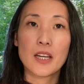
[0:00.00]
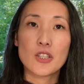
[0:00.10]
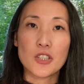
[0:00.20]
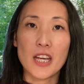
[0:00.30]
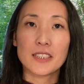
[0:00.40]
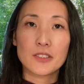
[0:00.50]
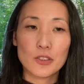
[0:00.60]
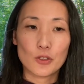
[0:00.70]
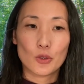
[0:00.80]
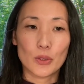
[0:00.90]

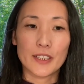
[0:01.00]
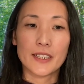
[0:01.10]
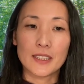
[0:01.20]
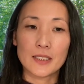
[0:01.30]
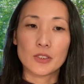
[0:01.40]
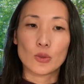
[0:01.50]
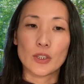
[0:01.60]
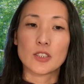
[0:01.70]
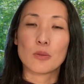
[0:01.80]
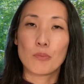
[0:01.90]
Shannon's story
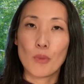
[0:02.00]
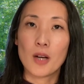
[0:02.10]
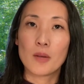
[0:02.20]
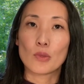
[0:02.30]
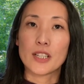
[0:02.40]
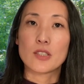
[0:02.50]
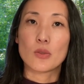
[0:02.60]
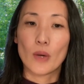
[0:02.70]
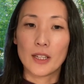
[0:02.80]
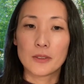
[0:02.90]
illustrates mom
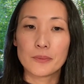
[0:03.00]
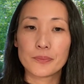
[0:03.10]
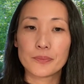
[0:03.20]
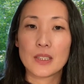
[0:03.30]
rage well,